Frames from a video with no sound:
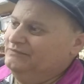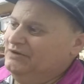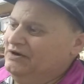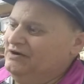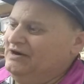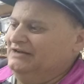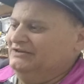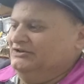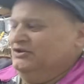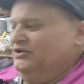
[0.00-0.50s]
All
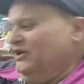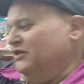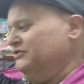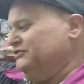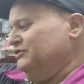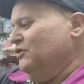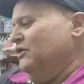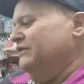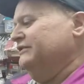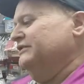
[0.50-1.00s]
right, so those
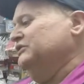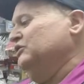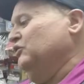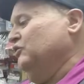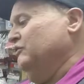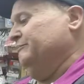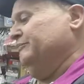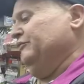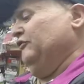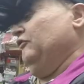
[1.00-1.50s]
are all the new
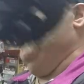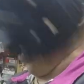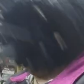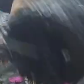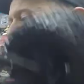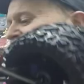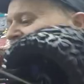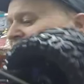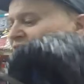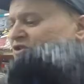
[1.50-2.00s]

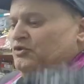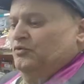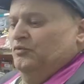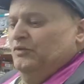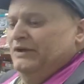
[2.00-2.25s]
improvements on the new